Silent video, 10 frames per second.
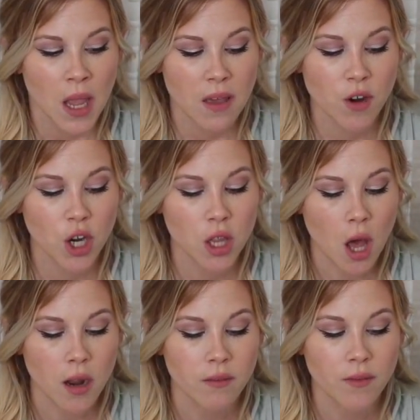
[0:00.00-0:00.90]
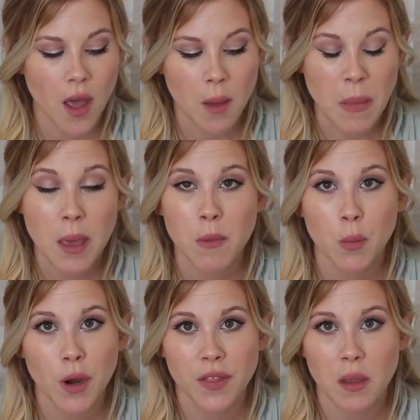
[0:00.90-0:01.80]
I've heard a lot of
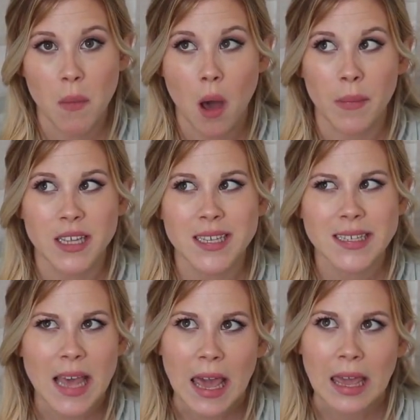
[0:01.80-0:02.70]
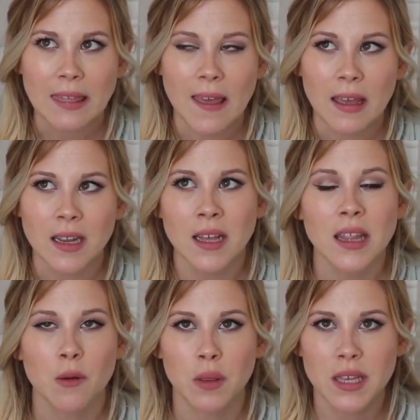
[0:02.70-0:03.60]
hypnobirthing mamas say that
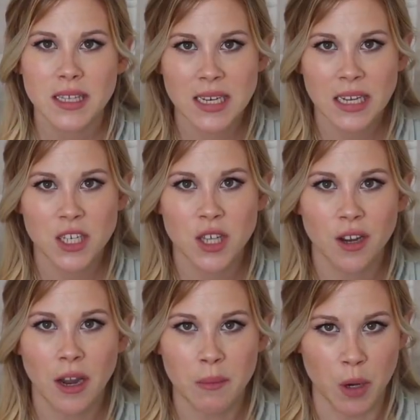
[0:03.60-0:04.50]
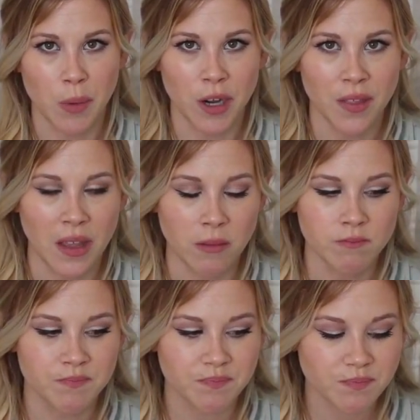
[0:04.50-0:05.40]
they were listening to their hypnobirthing
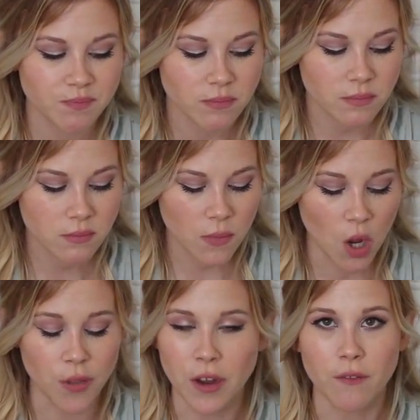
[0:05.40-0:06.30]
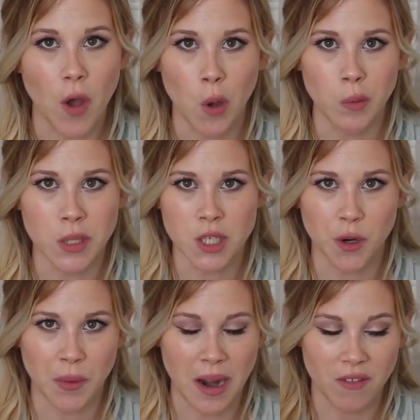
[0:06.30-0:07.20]
on their phones
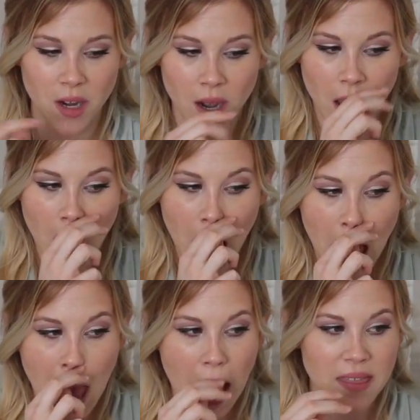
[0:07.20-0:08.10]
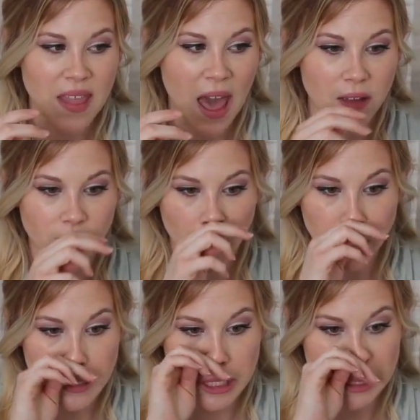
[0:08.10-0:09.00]
or whatever, and the
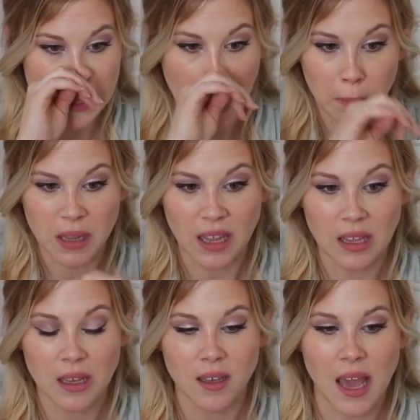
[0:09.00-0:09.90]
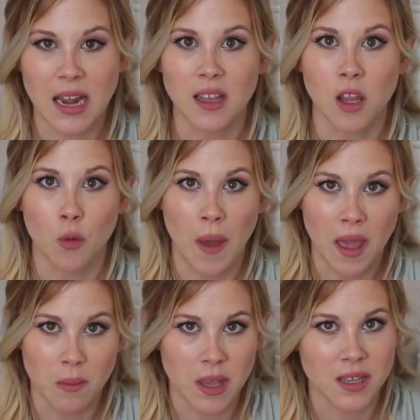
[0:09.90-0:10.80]
headphones just kept like getting in their
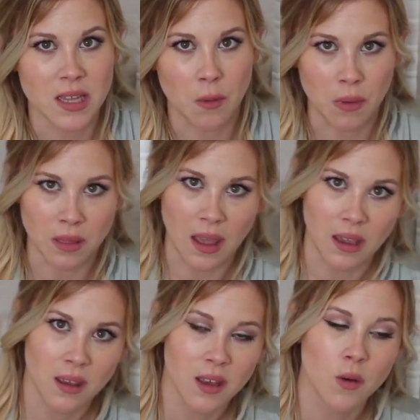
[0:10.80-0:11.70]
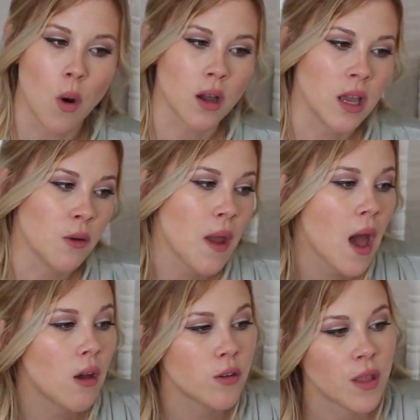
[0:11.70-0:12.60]
way because they were like walking
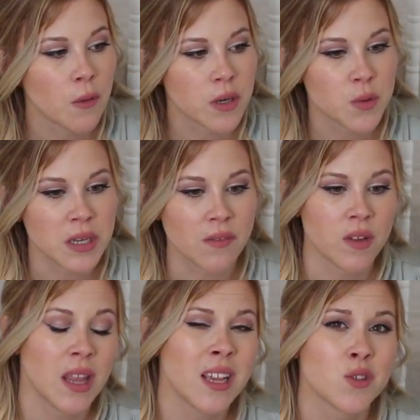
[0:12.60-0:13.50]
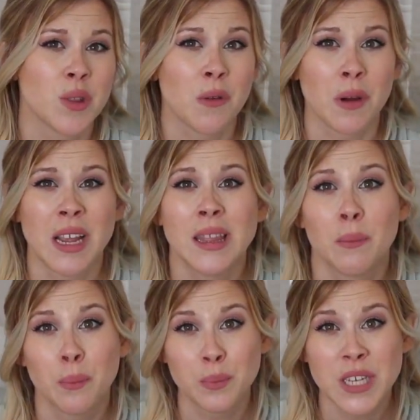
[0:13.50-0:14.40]
around, or they were doing different things, or they were in the
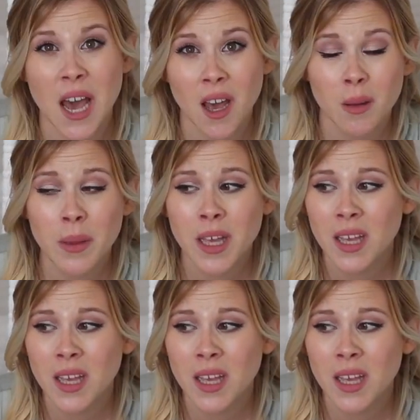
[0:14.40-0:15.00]
tub